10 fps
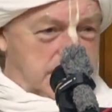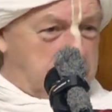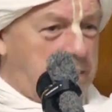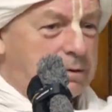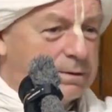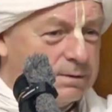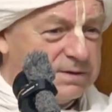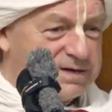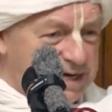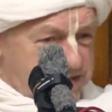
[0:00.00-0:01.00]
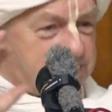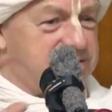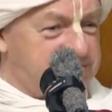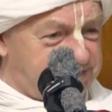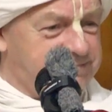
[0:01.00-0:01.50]
No, your tea is
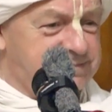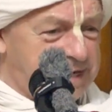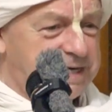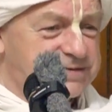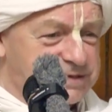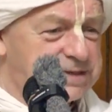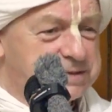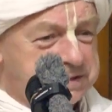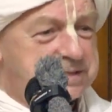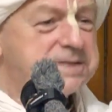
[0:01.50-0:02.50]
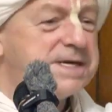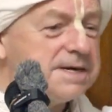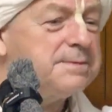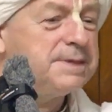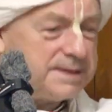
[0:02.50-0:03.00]
going to taste
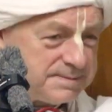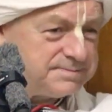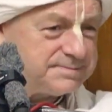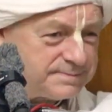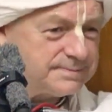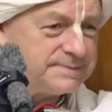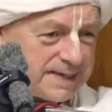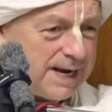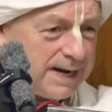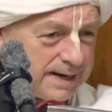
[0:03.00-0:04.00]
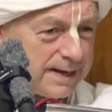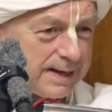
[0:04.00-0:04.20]
terrible, right?